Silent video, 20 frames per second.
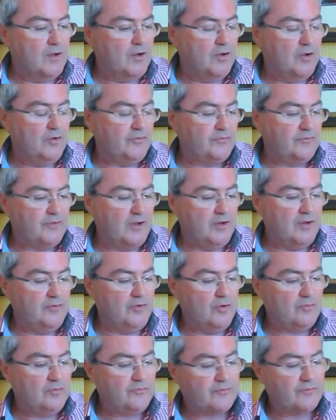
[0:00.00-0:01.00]
Husserl
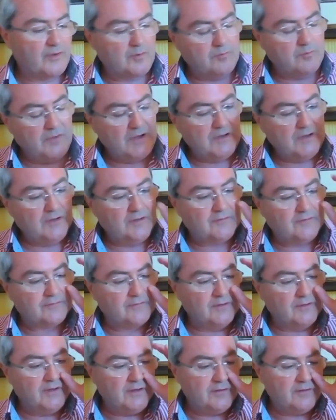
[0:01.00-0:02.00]
notes that meanings
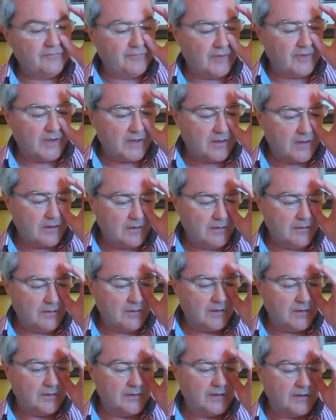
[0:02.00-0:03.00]
solidify
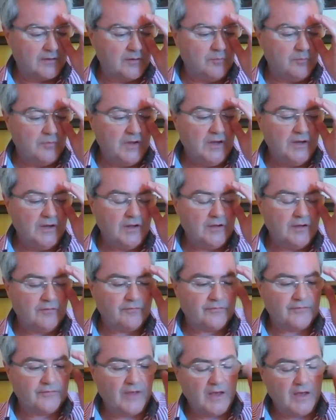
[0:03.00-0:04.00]
and that the meaning of
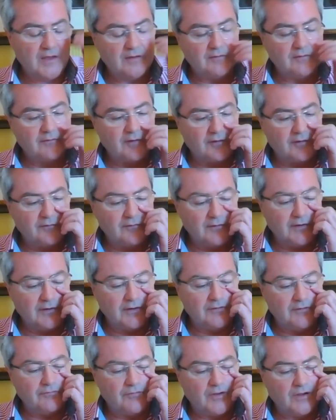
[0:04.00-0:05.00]
science has
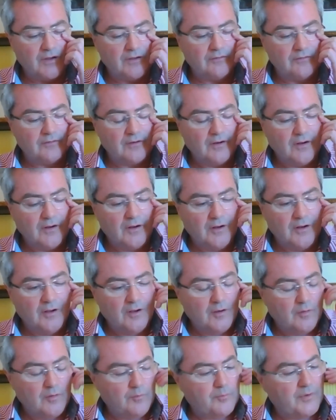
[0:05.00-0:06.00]
solidified.
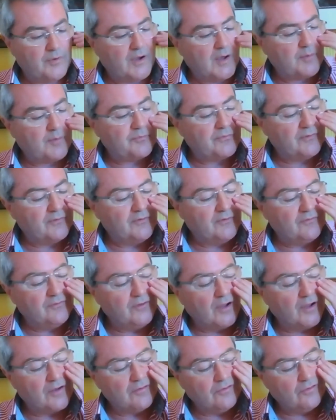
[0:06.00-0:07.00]
Perhaps it is
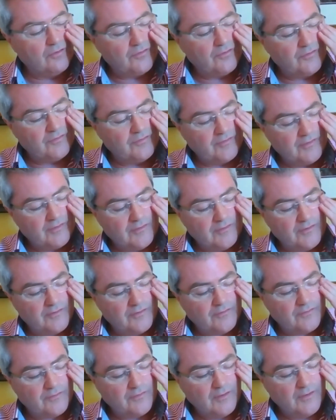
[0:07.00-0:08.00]
not noticing
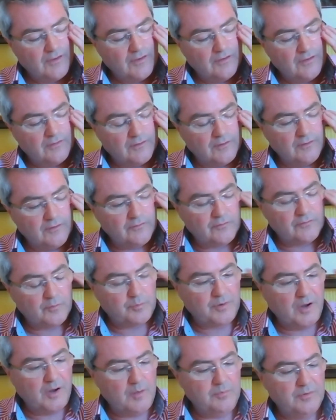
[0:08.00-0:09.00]
this that is the
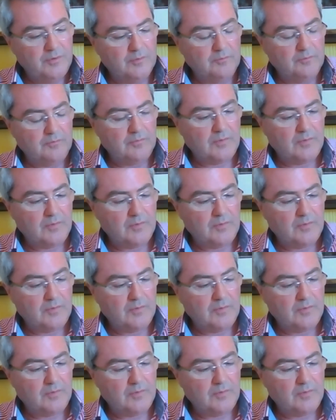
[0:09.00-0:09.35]
problem.